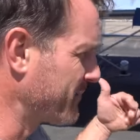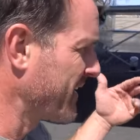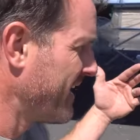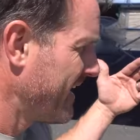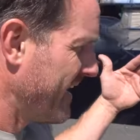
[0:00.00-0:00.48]

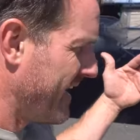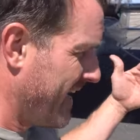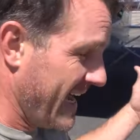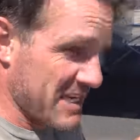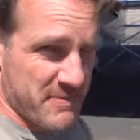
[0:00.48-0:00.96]

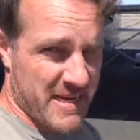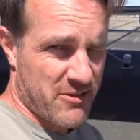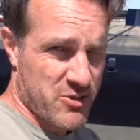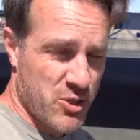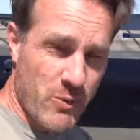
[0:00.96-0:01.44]
And it's been
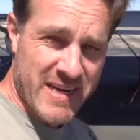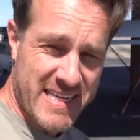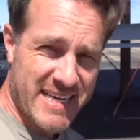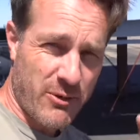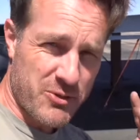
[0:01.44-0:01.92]
either too
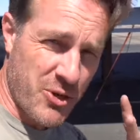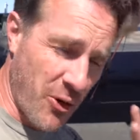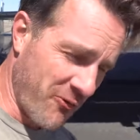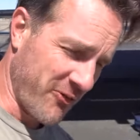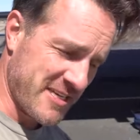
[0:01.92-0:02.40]
windy or
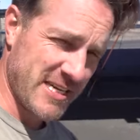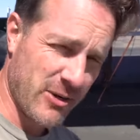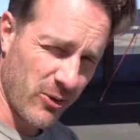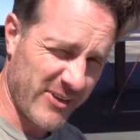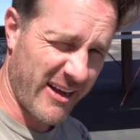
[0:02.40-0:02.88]
too freezing
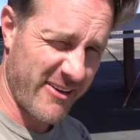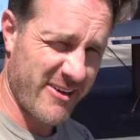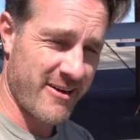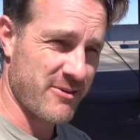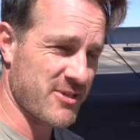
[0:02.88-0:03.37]
cold down
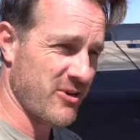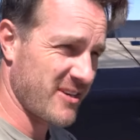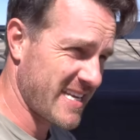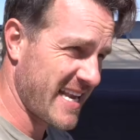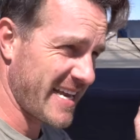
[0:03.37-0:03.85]
here in
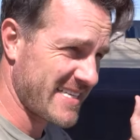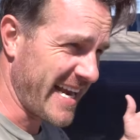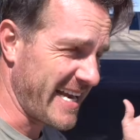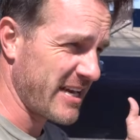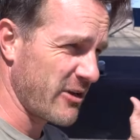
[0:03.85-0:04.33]
Arizona. Today it's
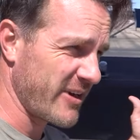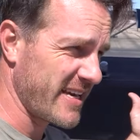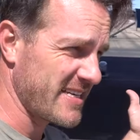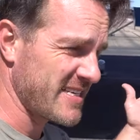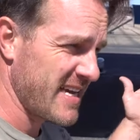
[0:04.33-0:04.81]
80
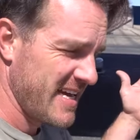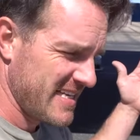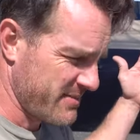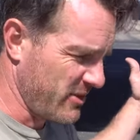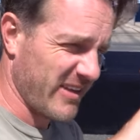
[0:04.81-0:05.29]
degrees.
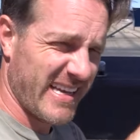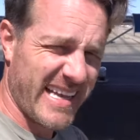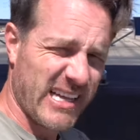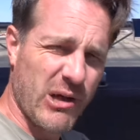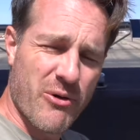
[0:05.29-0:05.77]
It's gonna be only
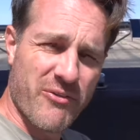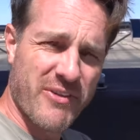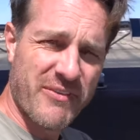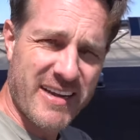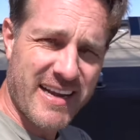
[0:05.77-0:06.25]
like a low of
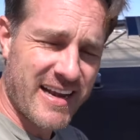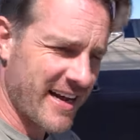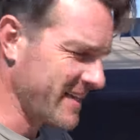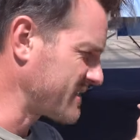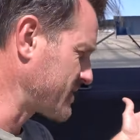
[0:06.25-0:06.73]
50
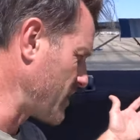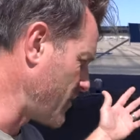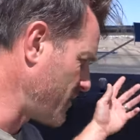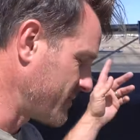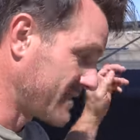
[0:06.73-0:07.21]
tonight,
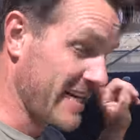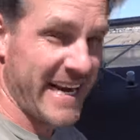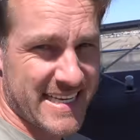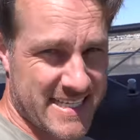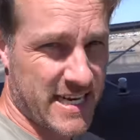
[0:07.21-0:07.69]
so
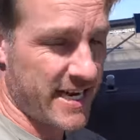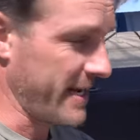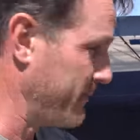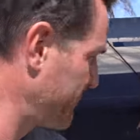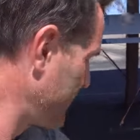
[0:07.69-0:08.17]
tonight is the
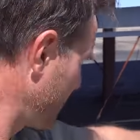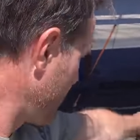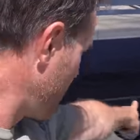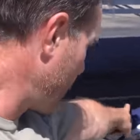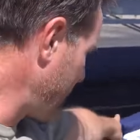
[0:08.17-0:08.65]
night.
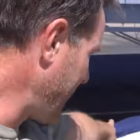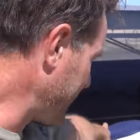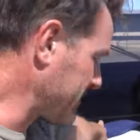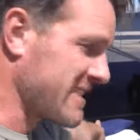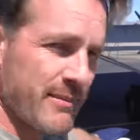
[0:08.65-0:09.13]
We
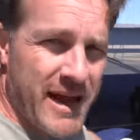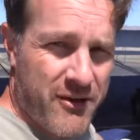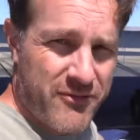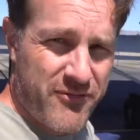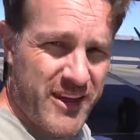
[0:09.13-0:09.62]
have to
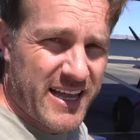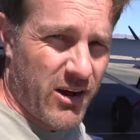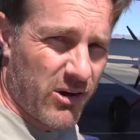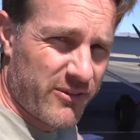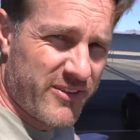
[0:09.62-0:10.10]
somehow
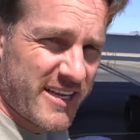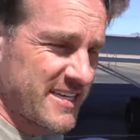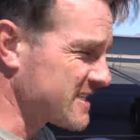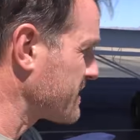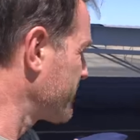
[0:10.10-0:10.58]
fit all of
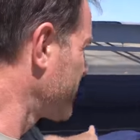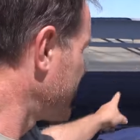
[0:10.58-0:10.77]
this